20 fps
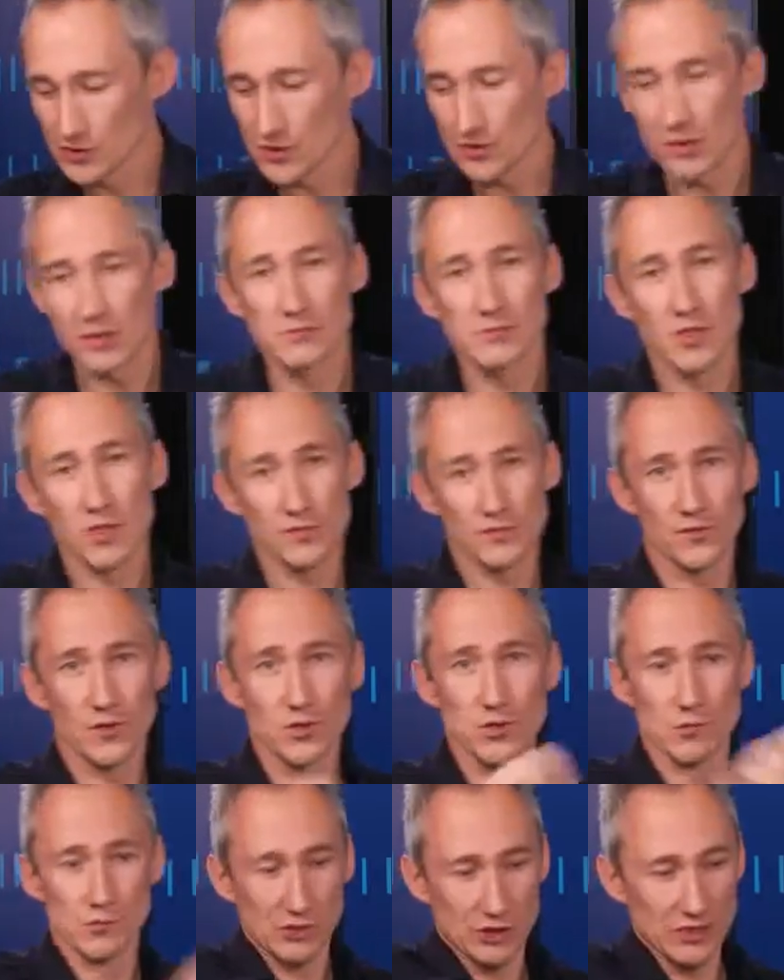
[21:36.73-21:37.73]
you can move
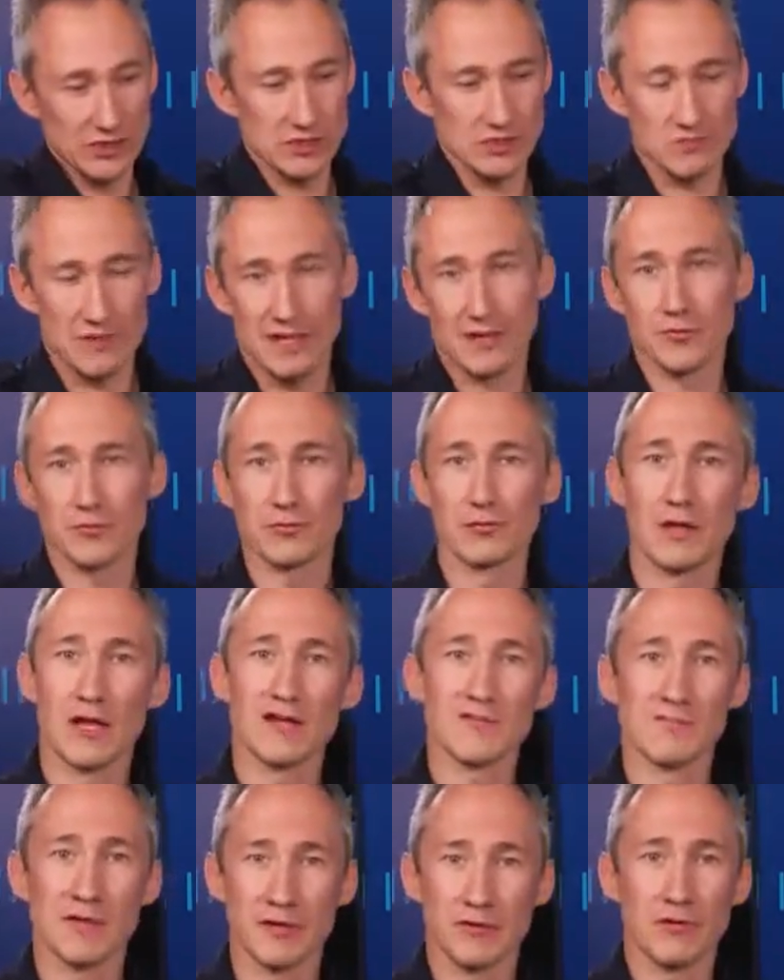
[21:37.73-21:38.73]
virtual machines around through
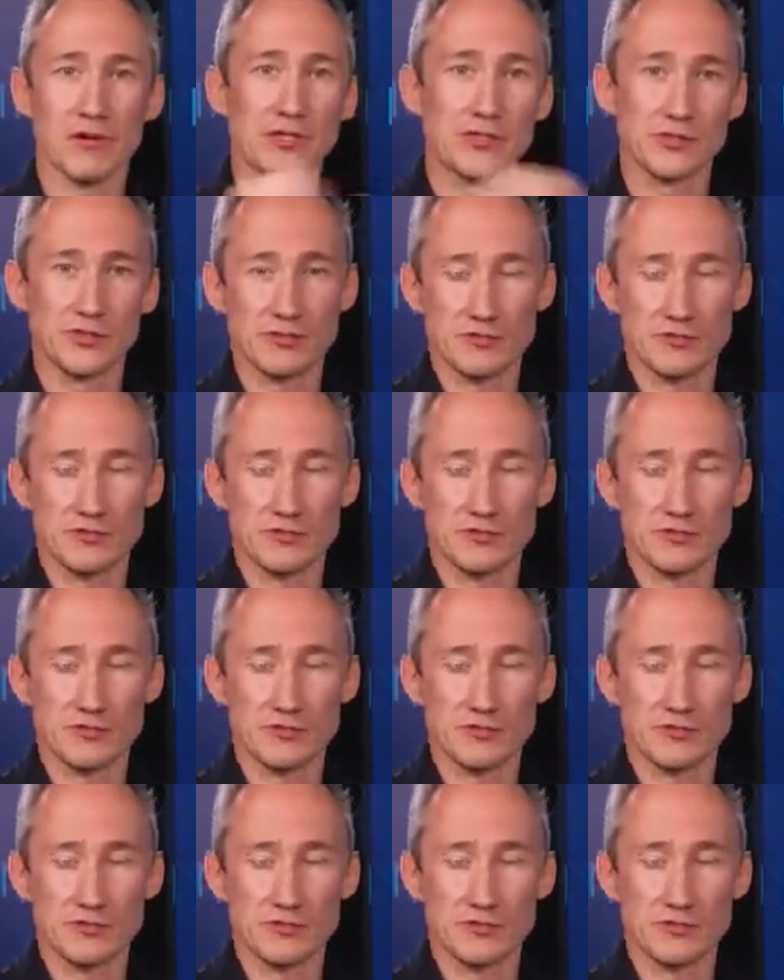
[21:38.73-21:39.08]
live migration.